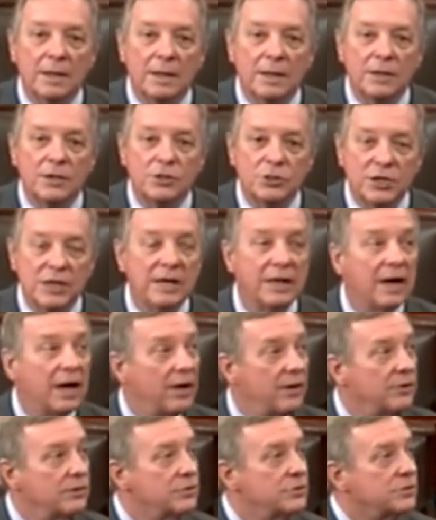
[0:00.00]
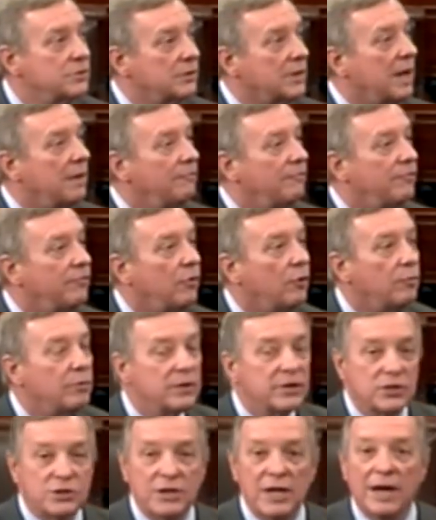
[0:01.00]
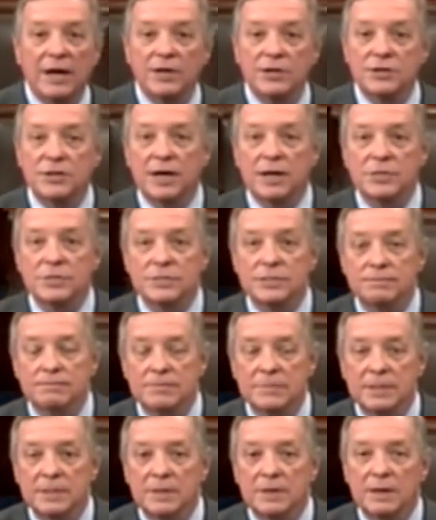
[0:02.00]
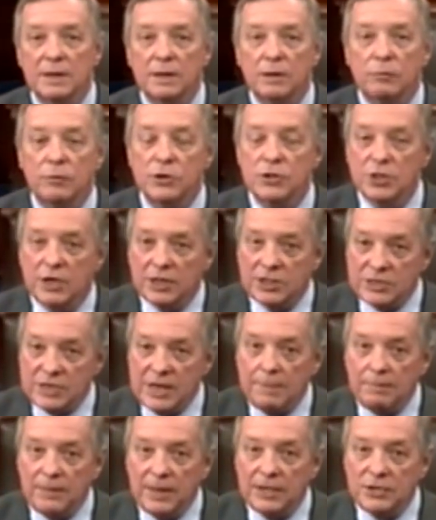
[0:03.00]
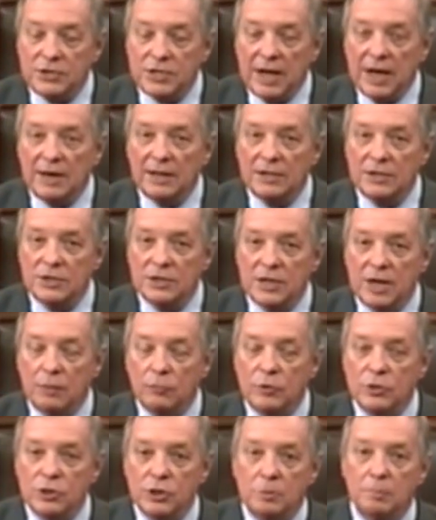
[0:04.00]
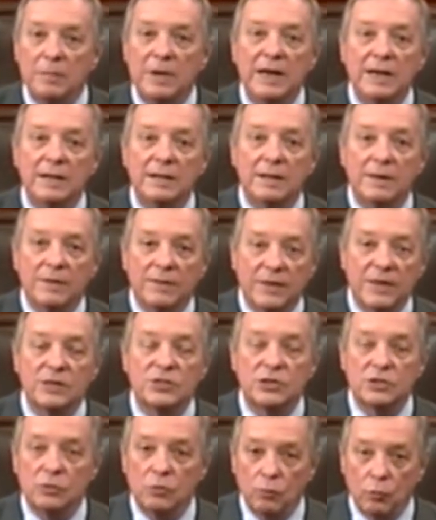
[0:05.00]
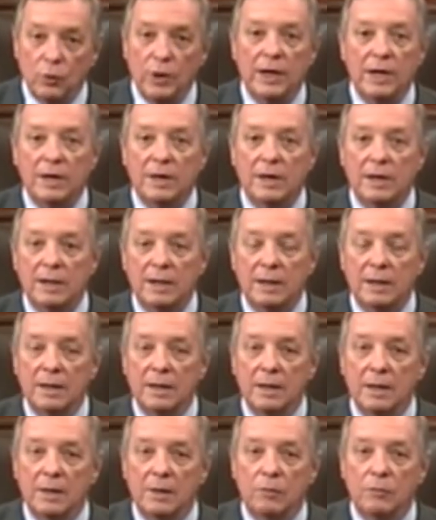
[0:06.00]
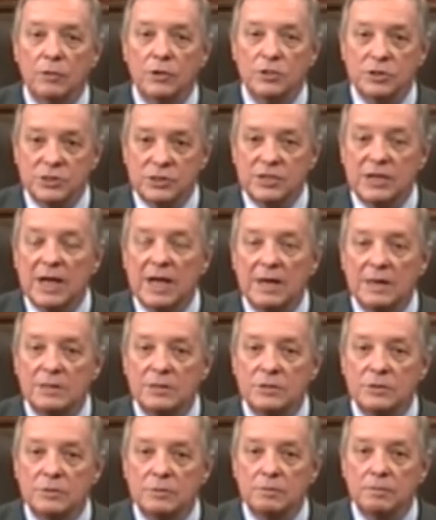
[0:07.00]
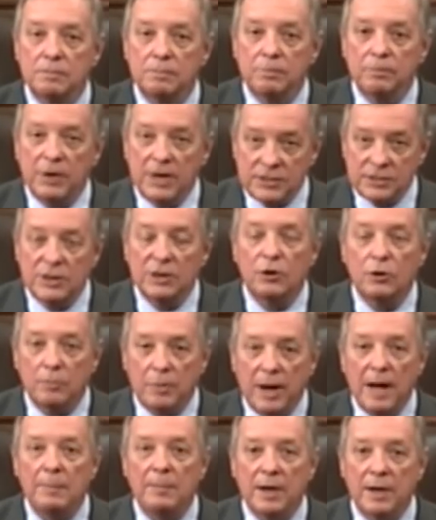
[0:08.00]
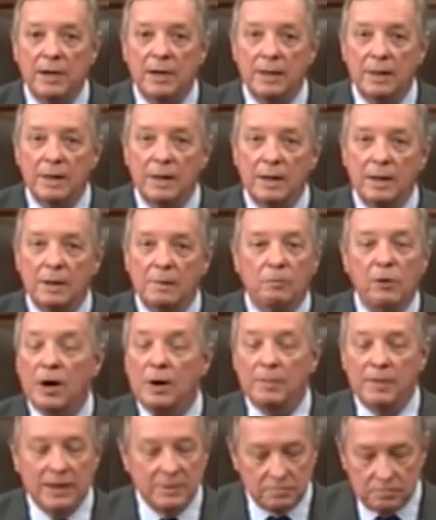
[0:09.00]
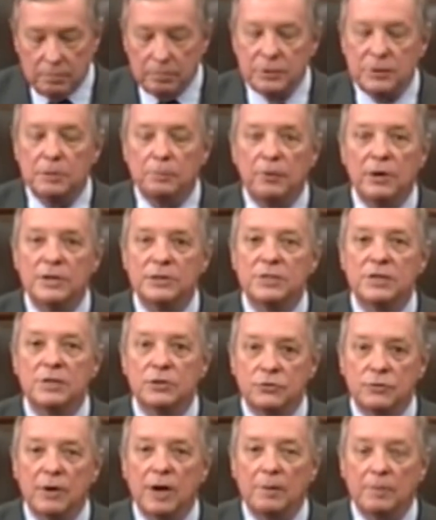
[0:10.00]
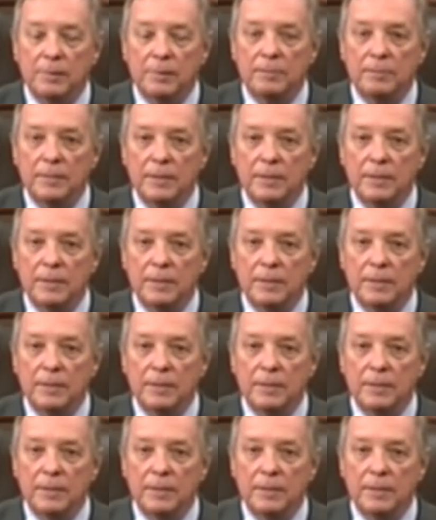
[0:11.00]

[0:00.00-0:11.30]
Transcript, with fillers: She and others have come forward to challenge us. We should accept that challenge and we should meet it this week. We should say to President Obama, pardon me, to President Trump,